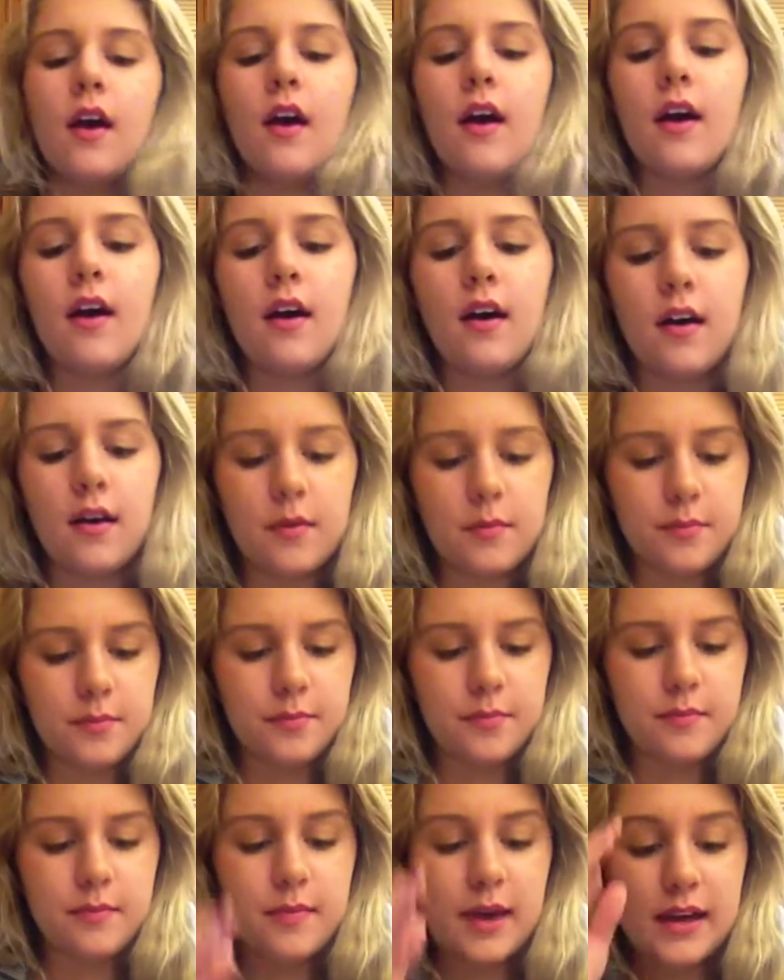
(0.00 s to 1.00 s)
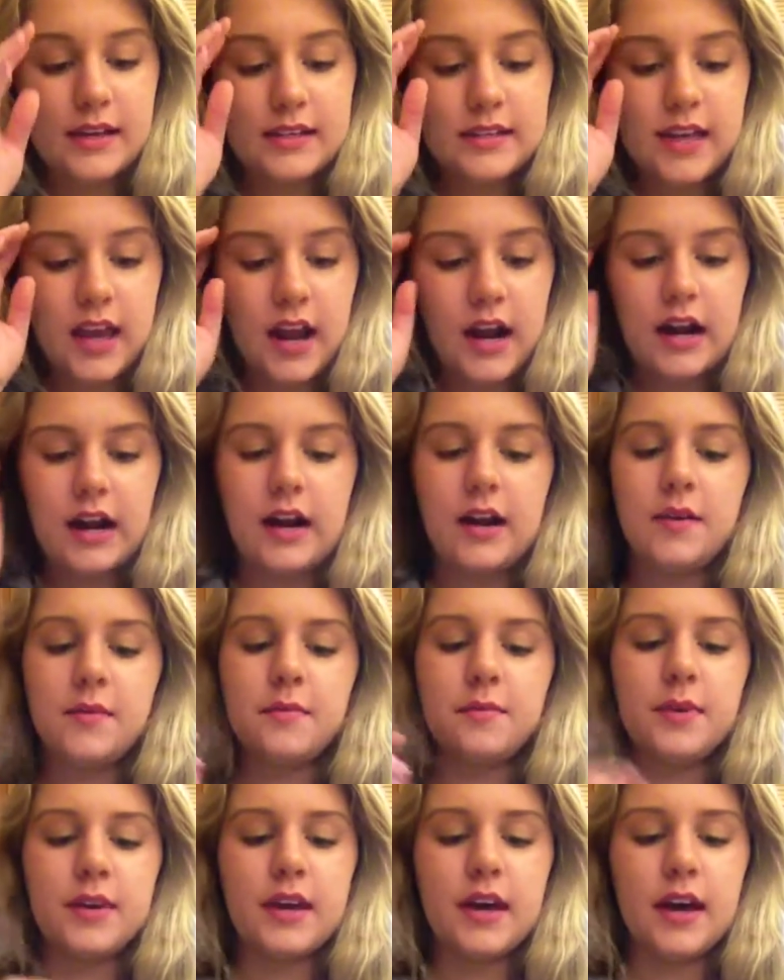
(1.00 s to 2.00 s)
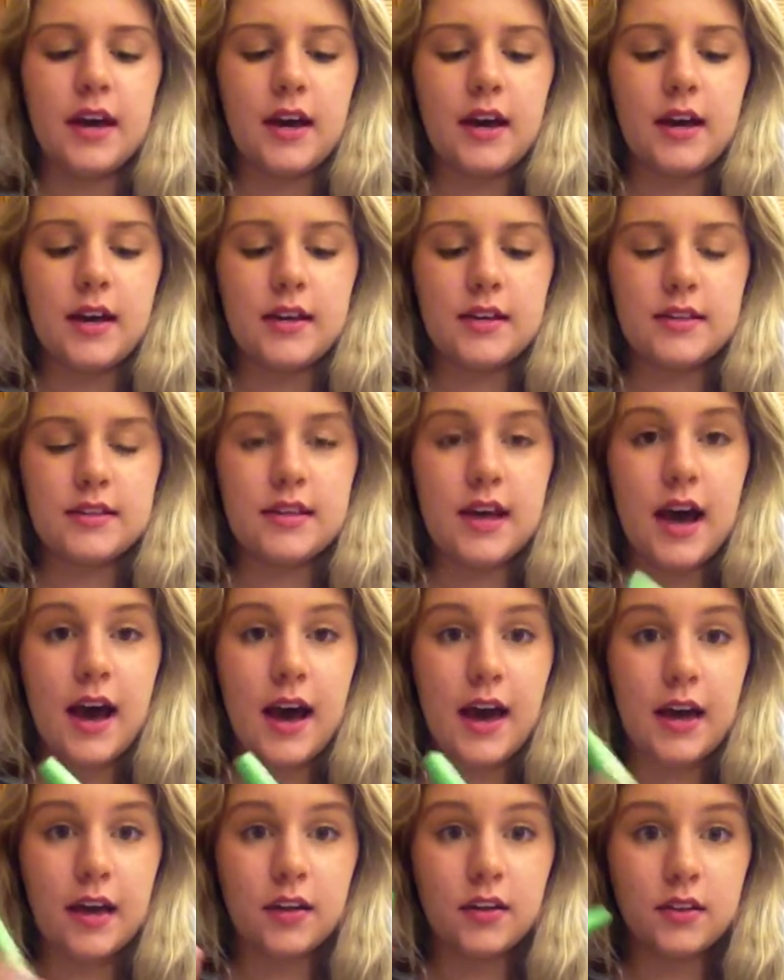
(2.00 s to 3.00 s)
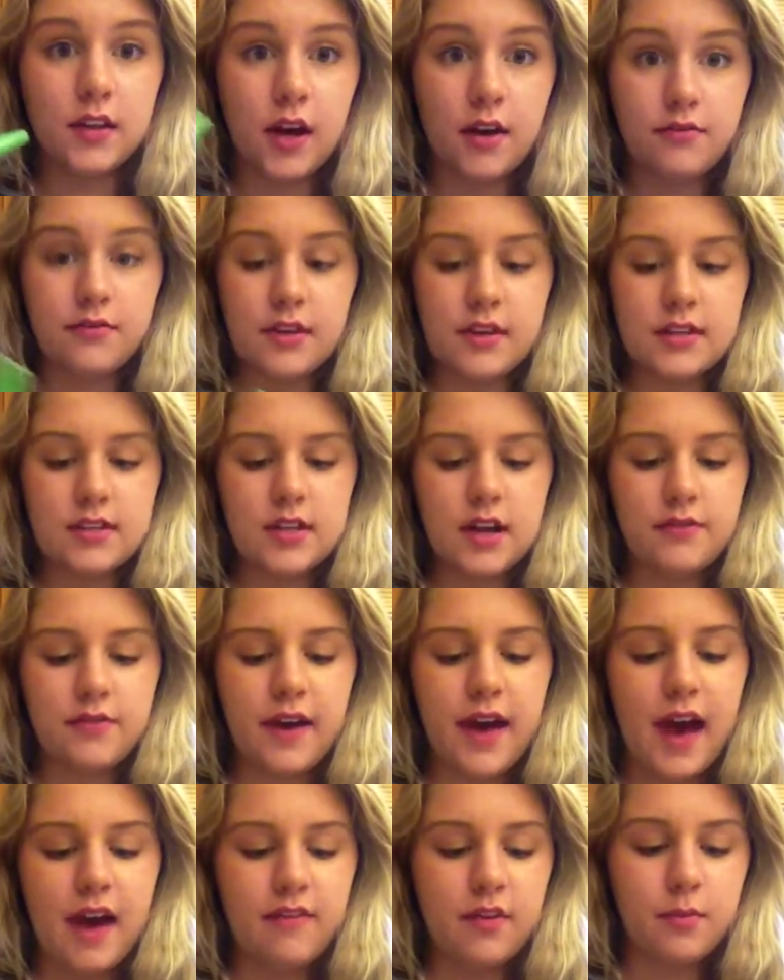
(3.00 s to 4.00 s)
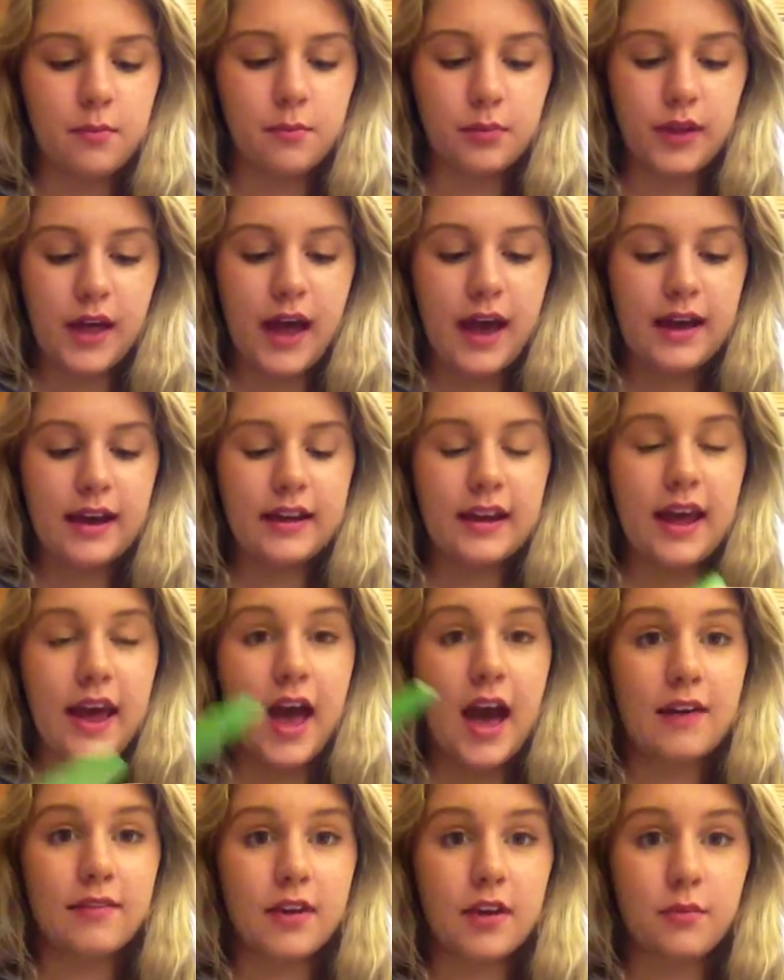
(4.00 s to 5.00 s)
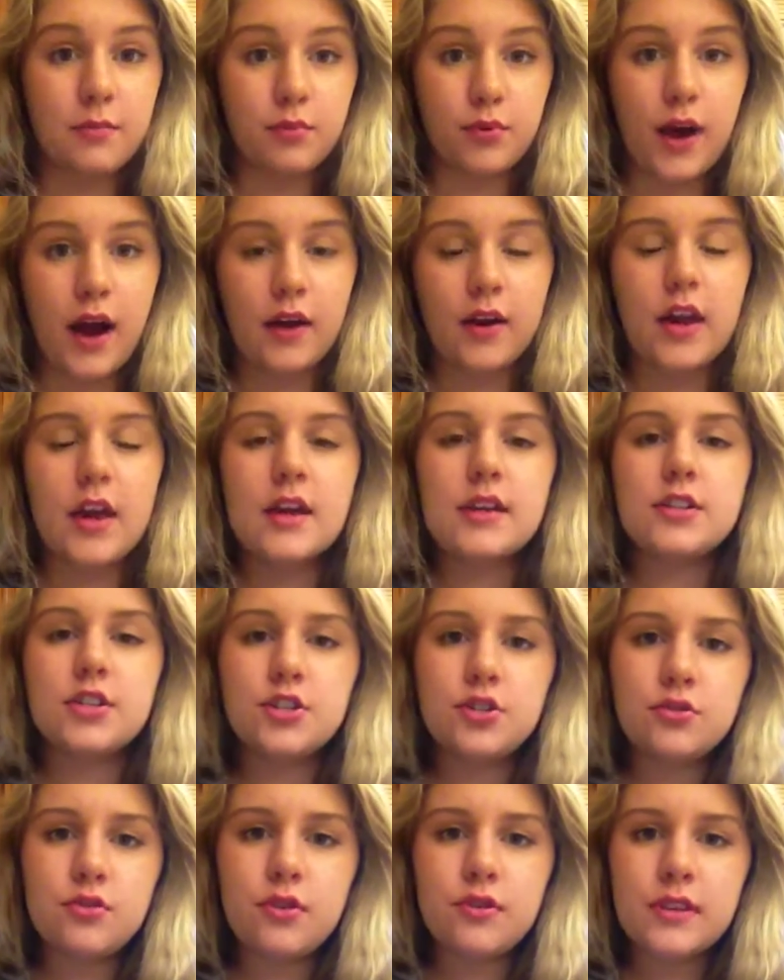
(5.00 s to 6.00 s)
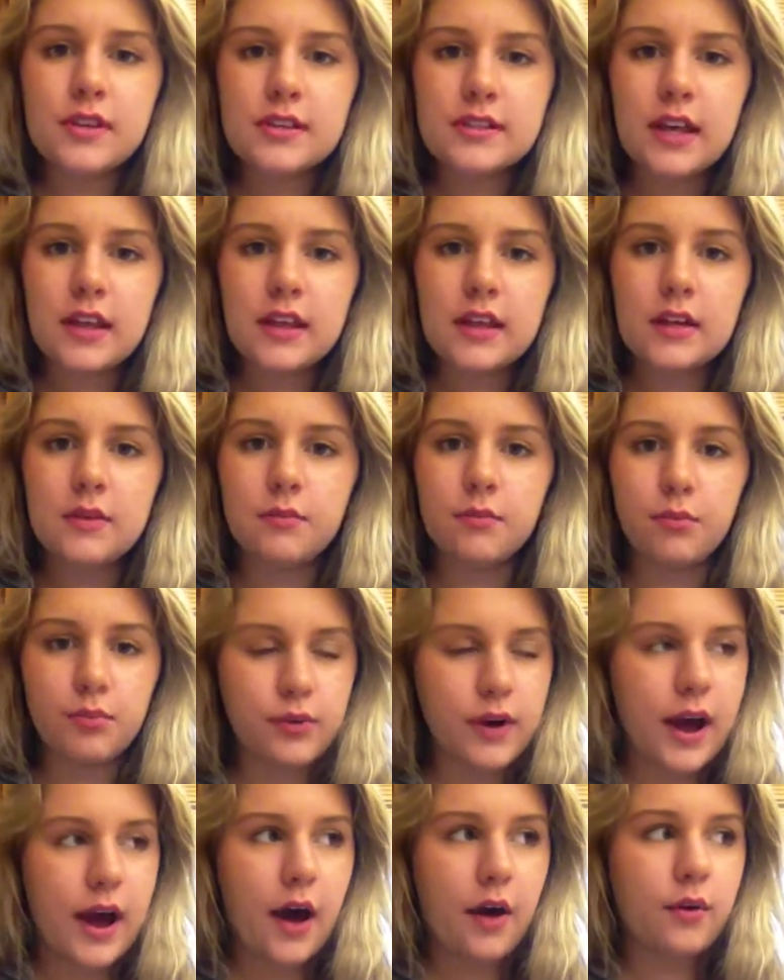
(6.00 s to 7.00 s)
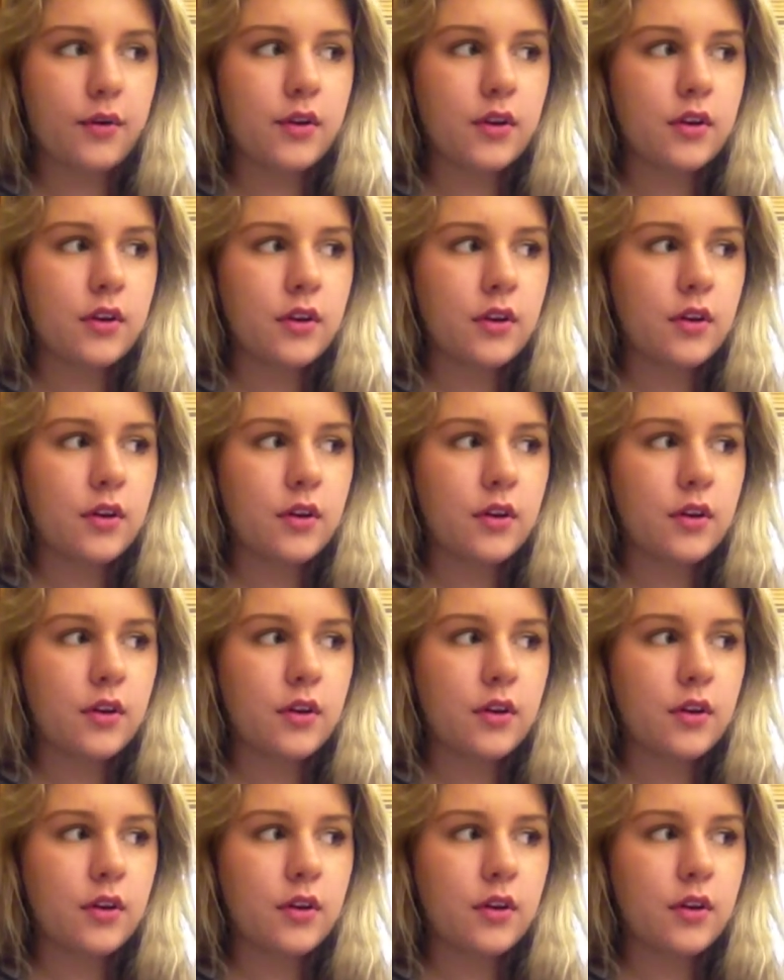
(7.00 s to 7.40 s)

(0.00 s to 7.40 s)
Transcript: Um, mascara because I love this stuff. I have it in black and I have it in brown. Did you know they sell it in brown?